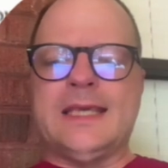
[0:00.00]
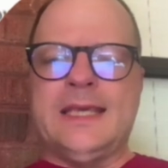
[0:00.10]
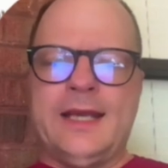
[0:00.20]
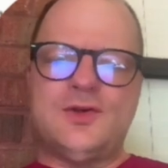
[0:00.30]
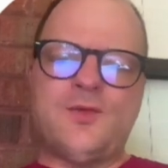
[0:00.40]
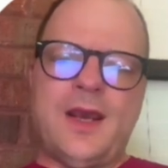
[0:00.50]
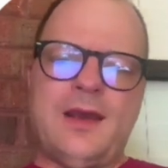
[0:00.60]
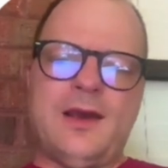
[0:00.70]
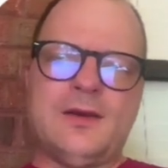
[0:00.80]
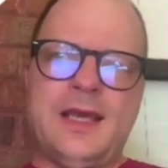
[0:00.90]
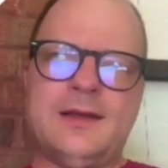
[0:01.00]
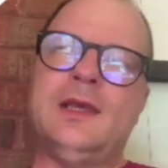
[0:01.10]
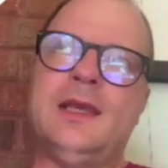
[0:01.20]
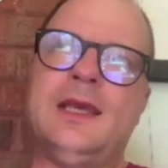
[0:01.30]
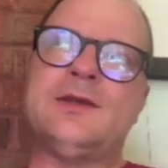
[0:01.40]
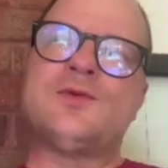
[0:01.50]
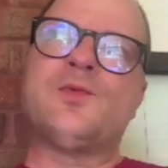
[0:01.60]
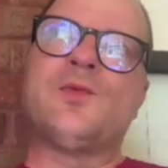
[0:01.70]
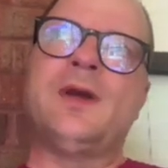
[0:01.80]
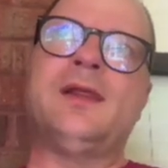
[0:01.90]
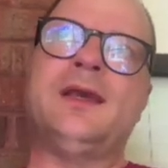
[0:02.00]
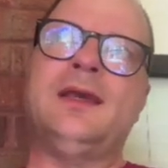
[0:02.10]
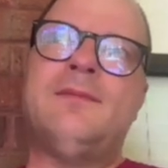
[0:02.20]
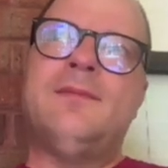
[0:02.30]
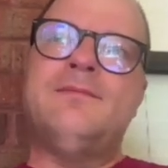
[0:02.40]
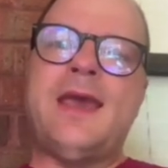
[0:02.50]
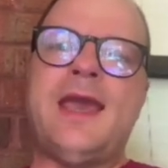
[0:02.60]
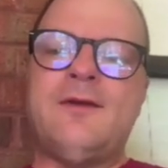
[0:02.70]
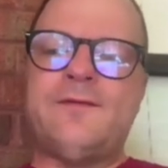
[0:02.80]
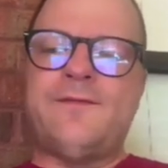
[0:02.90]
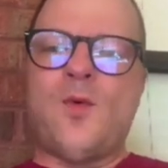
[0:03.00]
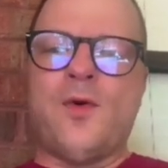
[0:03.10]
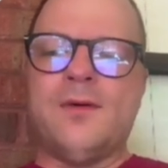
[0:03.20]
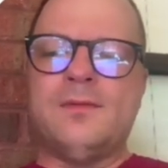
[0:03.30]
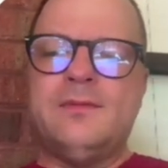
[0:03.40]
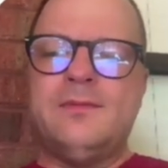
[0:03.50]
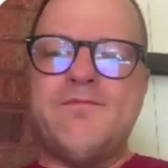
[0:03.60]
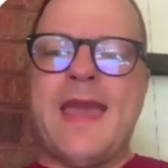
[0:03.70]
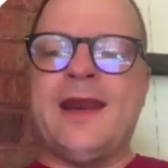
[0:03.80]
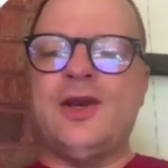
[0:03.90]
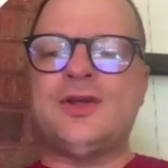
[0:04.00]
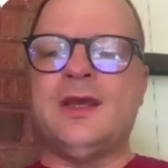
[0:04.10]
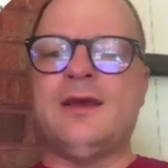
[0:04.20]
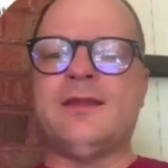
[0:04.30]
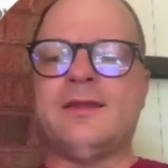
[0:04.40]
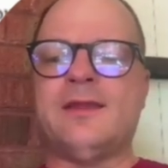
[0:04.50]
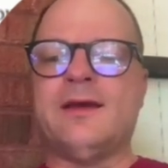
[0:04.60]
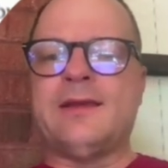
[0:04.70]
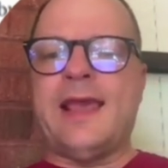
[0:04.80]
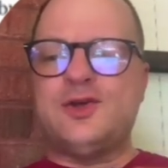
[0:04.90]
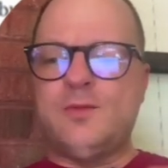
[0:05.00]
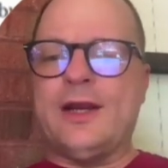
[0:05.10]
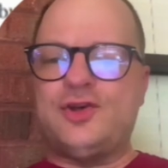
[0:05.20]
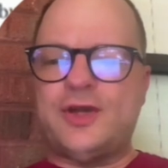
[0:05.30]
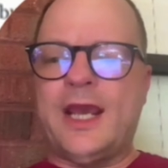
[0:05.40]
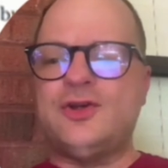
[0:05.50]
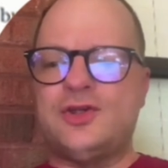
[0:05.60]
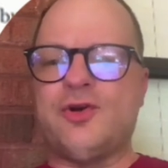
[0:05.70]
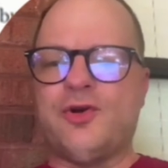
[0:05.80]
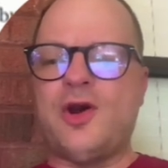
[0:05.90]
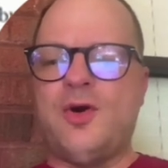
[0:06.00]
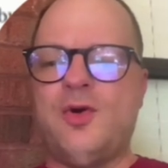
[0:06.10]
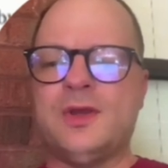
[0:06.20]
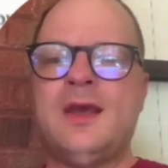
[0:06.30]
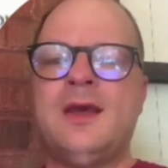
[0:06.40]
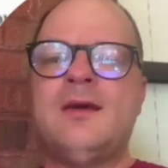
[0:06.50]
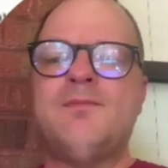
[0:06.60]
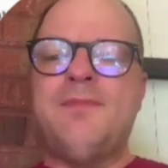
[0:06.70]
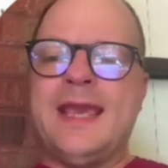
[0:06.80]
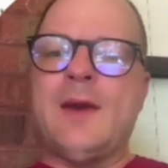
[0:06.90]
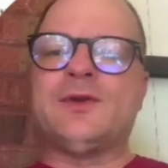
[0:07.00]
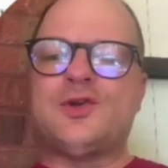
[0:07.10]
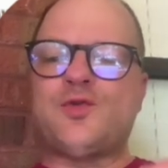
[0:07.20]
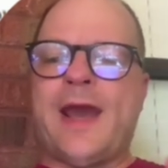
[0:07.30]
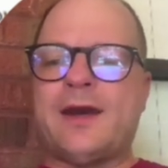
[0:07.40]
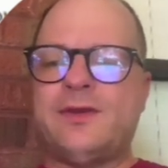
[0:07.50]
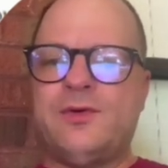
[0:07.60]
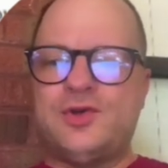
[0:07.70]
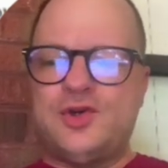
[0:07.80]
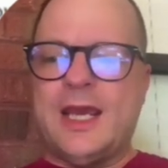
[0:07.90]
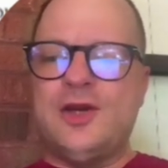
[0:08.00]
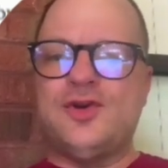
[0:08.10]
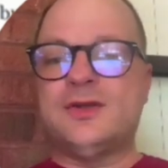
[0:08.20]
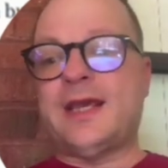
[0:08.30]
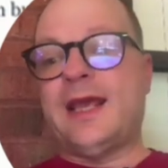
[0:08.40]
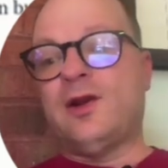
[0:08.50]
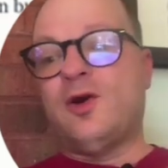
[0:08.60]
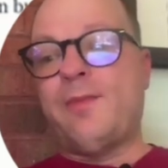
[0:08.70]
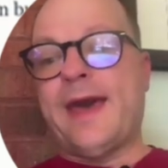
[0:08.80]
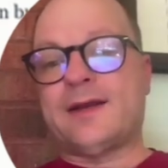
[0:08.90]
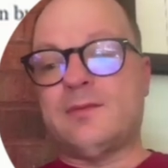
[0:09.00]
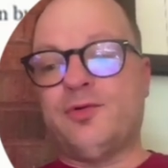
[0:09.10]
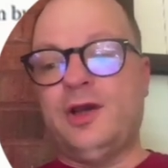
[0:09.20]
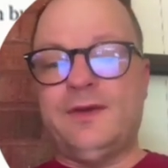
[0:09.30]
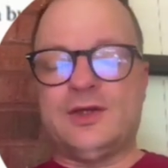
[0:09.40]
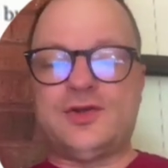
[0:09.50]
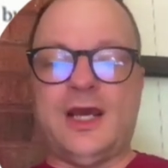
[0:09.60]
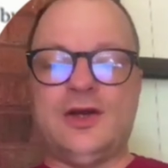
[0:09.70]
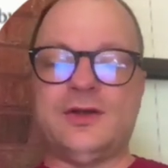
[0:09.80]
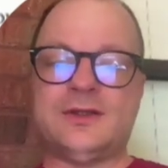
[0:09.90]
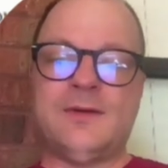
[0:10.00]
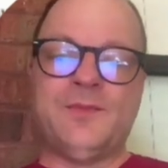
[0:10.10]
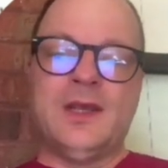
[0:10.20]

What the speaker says: Git is really made for managing as you make changes to your code, being able to track those changes and go back to previous changes.